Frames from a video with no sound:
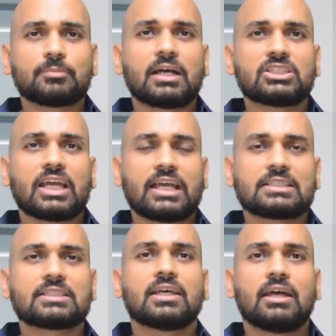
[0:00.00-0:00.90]
much
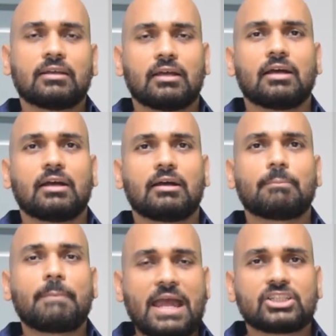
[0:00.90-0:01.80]
as
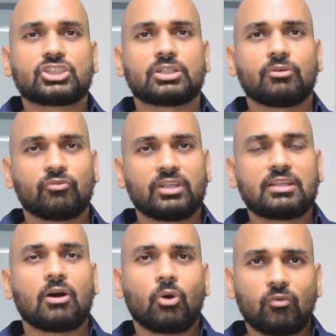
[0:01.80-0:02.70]
matched with
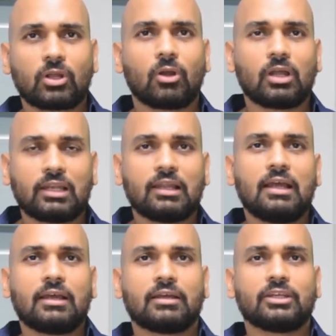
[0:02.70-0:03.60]
the overall
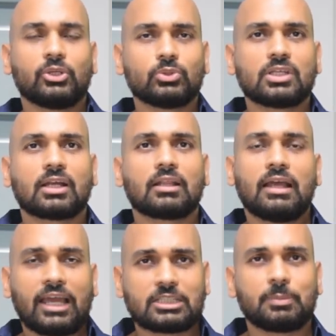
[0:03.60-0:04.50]
user
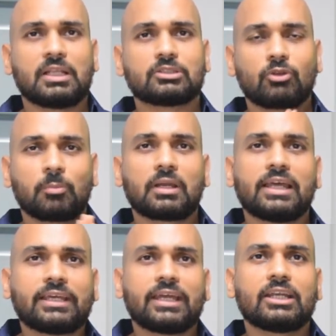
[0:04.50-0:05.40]
experience, from
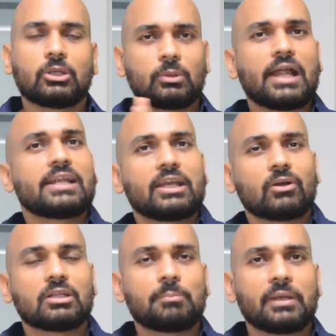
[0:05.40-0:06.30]
clicking to landing
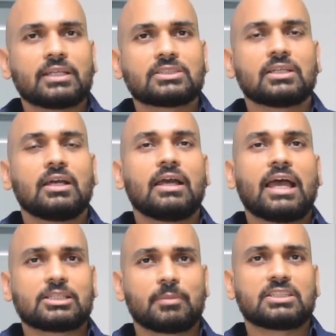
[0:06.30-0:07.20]
on the page,
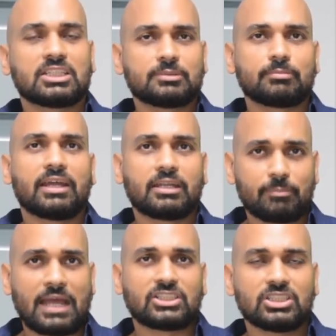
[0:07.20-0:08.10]
as much as it
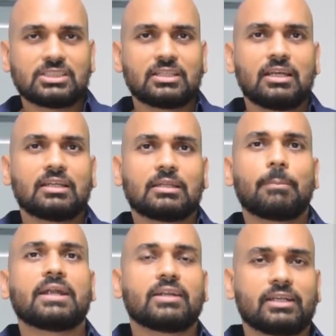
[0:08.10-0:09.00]
matches, the
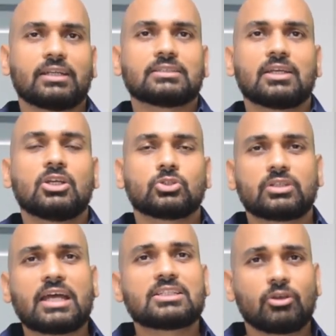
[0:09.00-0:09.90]
better it is. So
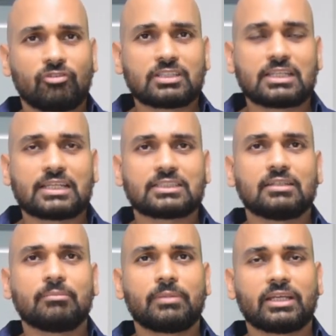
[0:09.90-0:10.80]
that's your first lesson,
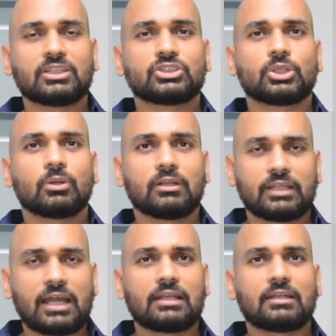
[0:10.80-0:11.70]
making sure
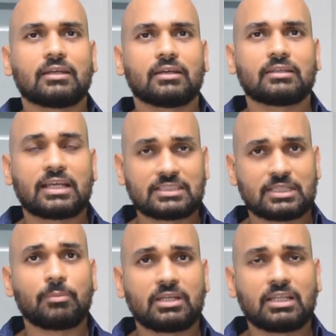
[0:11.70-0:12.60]
that there's
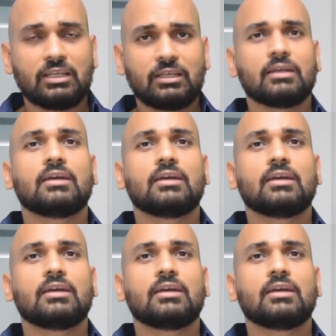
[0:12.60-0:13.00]
symmetry.